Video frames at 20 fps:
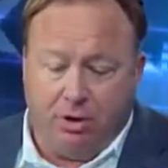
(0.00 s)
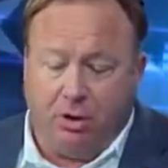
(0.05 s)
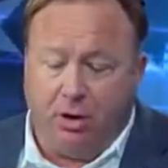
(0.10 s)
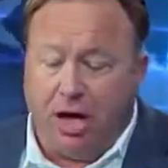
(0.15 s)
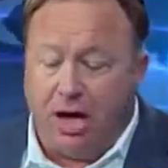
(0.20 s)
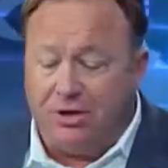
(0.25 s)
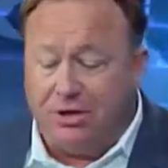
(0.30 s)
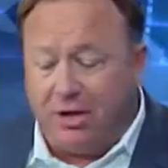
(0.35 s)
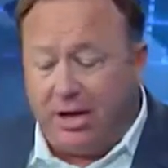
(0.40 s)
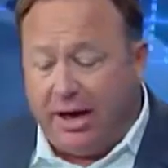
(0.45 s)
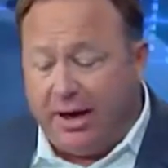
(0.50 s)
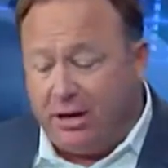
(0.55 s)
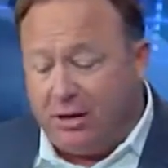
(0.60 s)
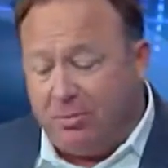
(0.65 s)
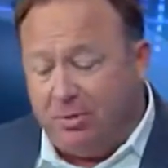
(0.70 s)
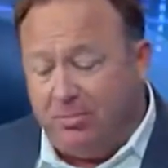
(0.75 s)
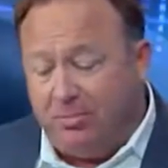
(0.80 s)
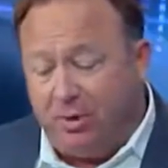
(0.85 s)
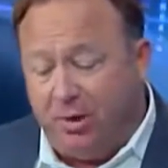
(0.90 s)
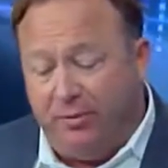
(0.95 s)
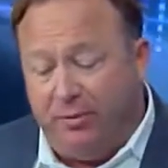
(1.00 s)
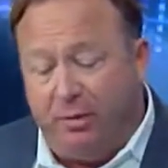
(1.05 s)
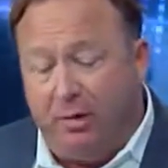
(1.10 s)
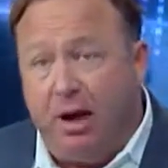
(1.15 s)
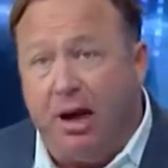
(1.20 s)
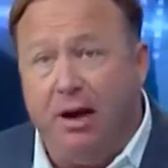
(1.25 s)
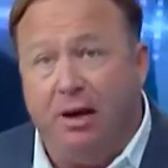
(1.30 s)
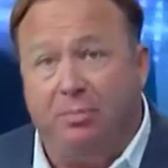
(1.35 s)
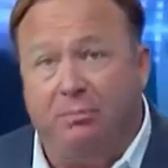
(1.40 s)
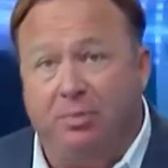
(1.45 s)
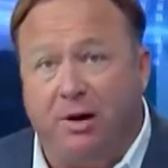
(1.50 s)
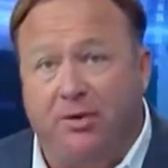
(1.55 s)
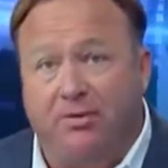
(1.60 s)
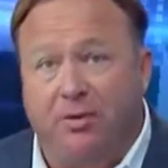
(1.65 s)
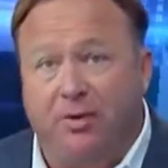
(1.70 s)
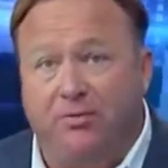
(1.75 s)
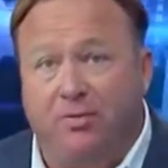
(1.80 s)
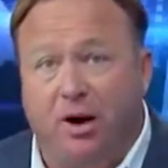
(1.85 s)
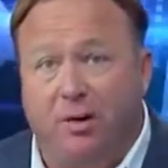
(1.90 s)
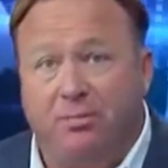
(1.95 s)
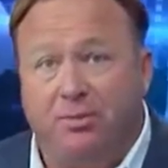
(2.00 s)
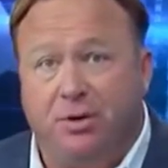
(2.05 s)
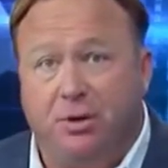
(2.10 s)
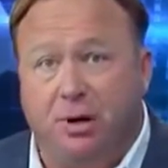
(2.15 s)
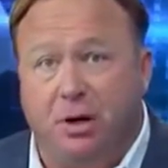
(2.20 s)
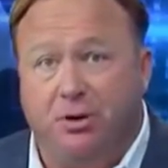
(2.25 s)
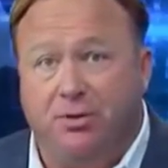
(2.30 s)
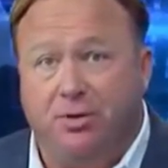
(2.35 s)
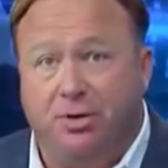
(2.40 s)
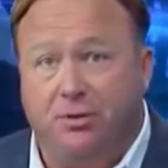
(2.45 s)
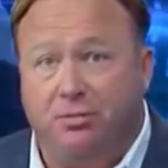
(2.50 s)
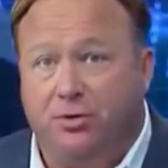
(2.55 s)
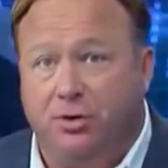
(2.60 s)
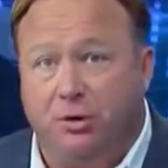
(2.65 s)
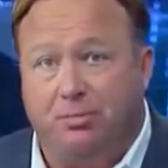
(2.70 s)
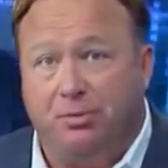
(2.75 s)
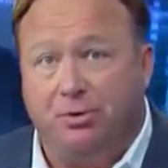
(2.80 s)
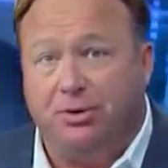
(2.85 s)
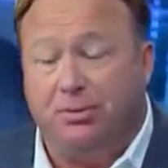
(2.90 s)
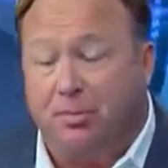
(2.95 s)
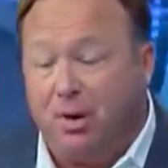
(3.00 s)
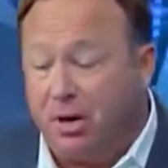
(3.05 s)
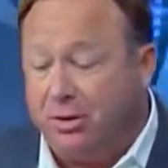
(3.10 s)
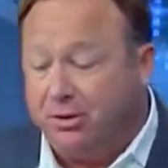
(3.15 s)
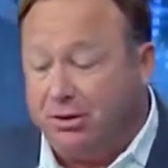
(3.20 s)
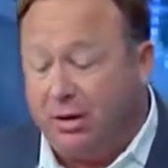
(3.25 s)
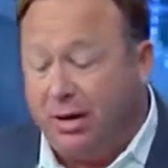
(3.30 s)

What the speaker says: Your logic has been proven right, and President Trump's called you super smart.